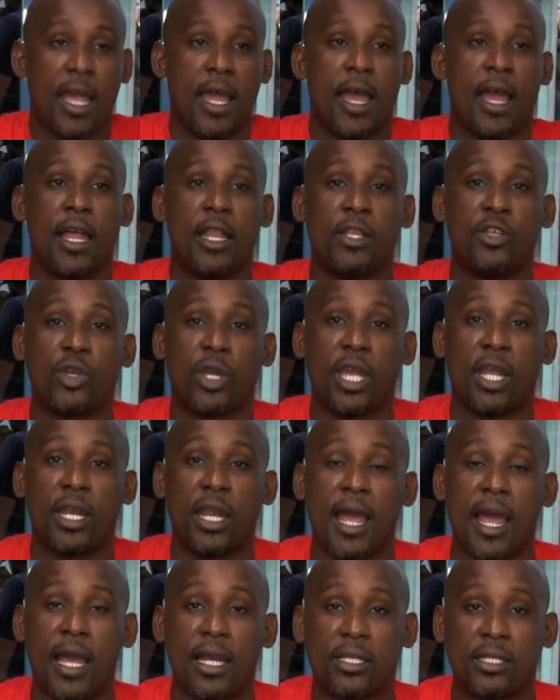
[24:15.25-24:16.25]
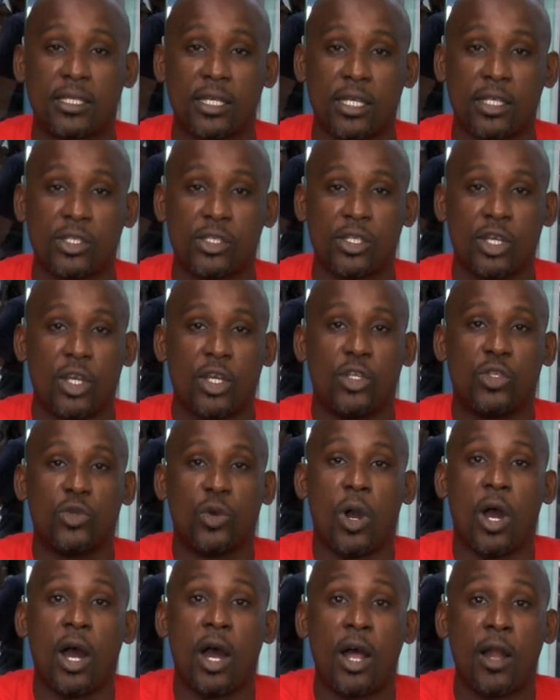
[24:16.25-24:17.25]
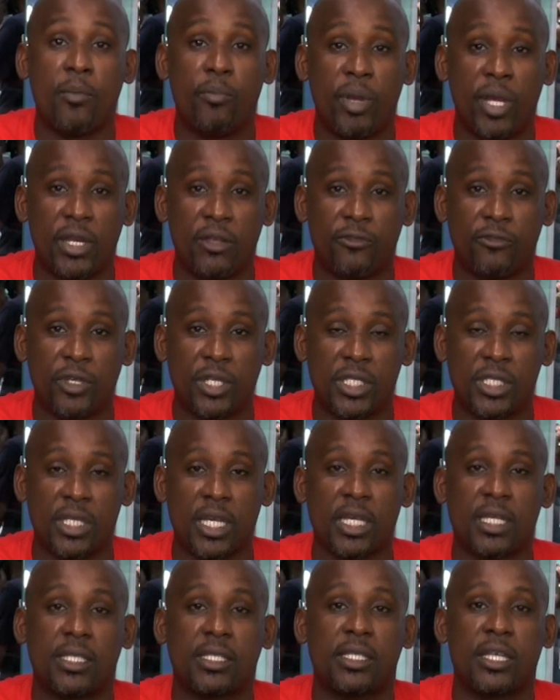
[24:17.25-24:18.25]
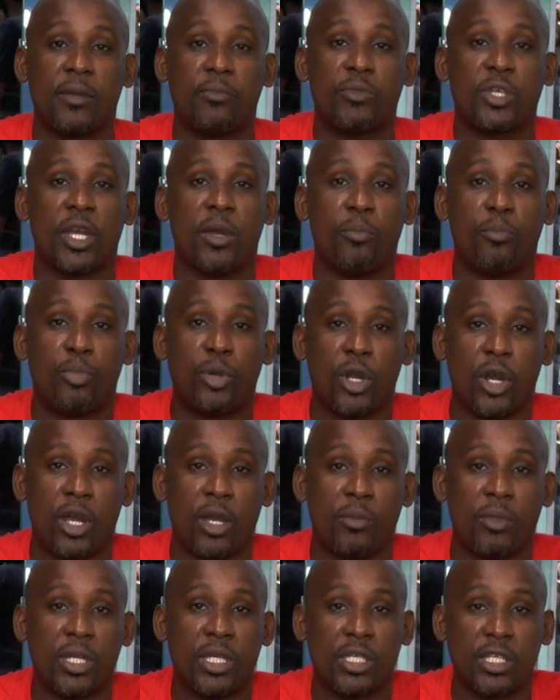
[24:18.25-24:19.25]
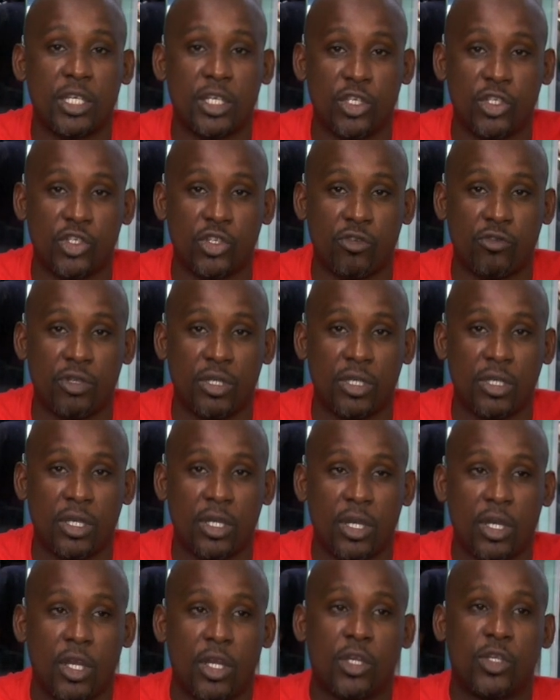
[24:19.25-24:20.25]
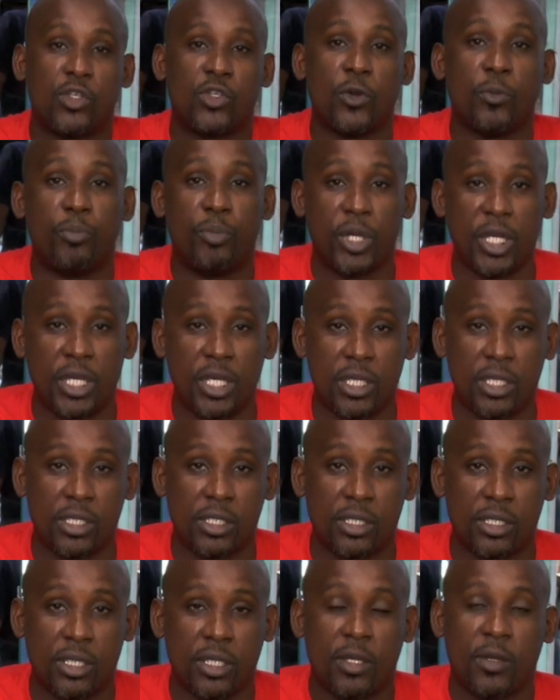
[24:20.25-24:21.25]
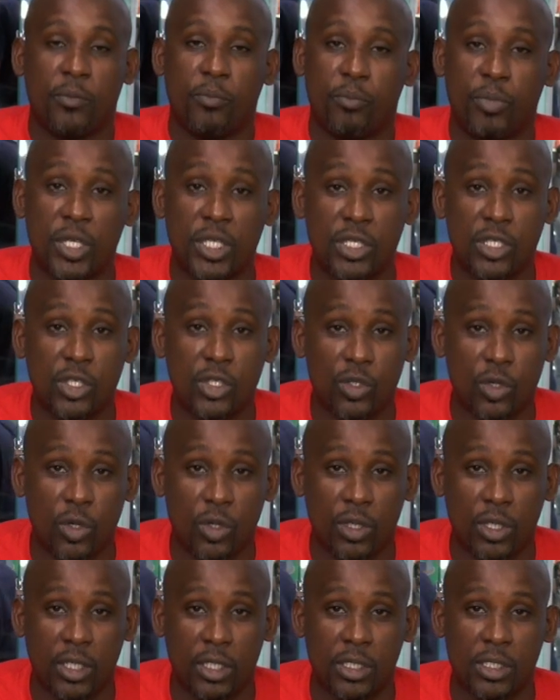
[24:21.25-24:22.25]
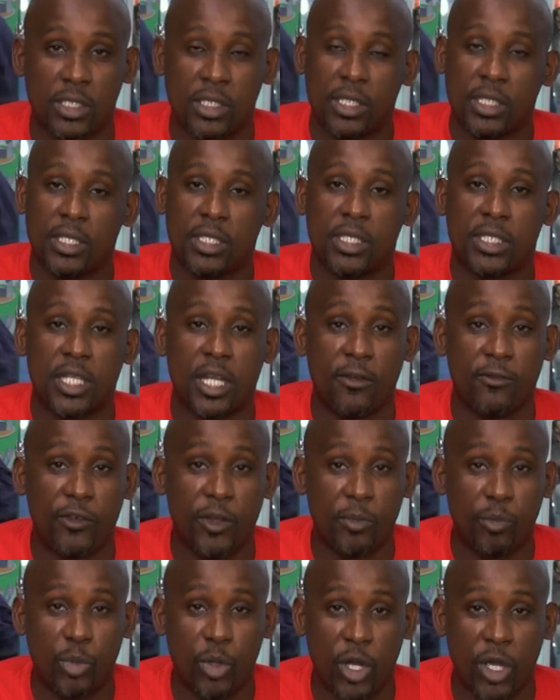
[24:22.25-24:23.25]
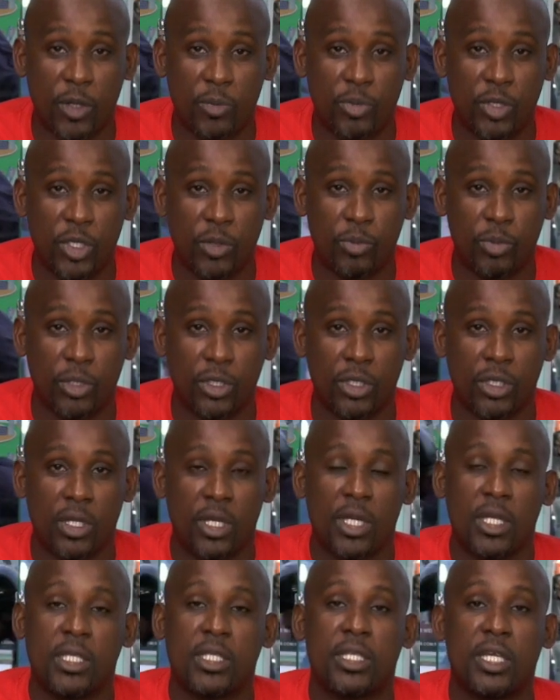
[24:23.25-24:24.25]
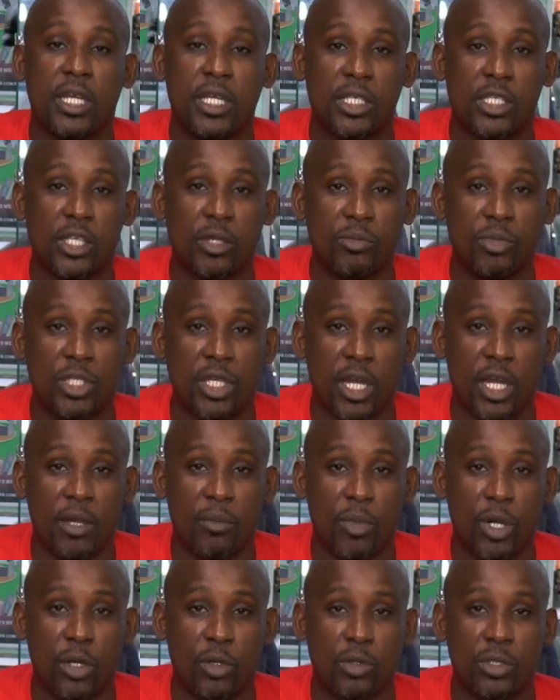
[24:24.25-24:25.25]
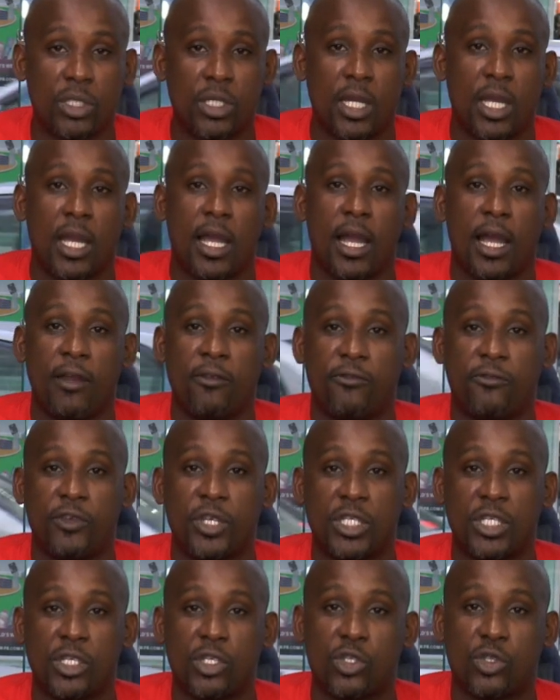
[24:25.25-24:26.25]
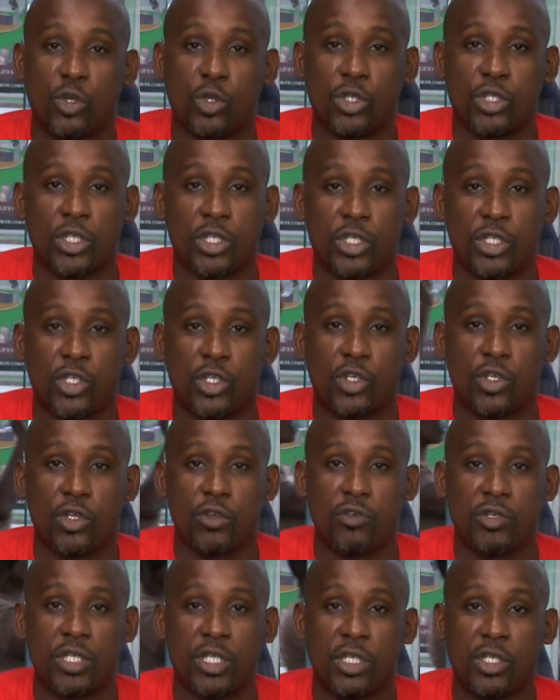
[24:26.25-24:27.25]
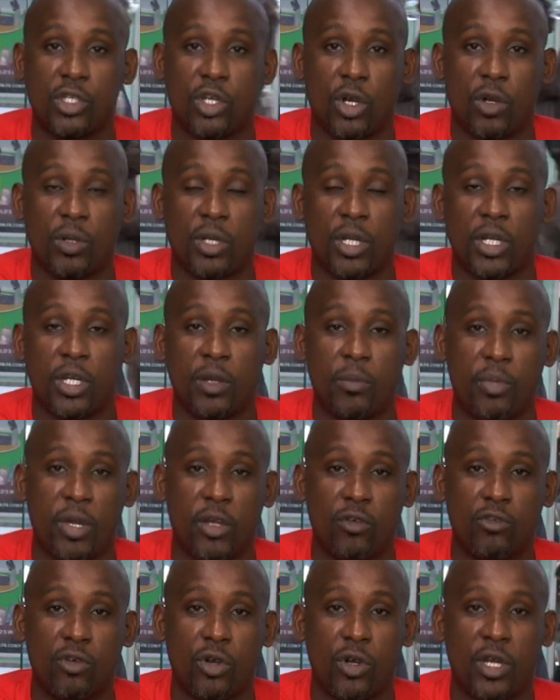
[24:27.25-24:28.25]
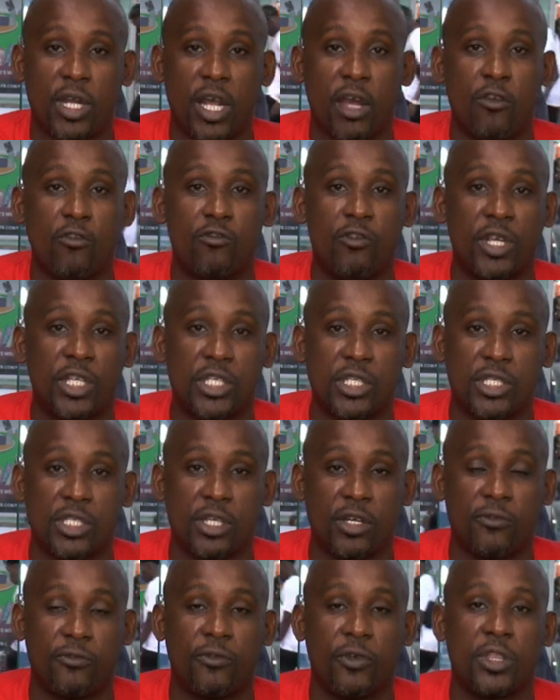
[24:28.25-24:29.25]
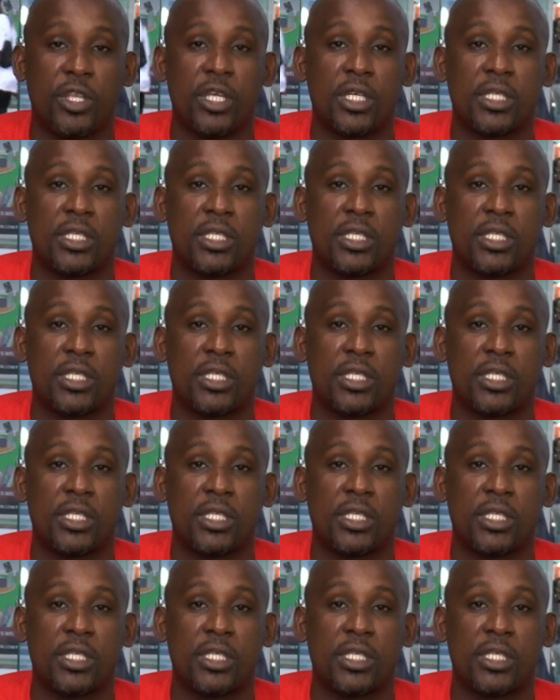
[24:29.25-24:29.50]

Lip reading: and you get access to all benefits except employment injury. So please, business owners, self-employed people, take some time out and visit Social Security down on the Bay Road and register for their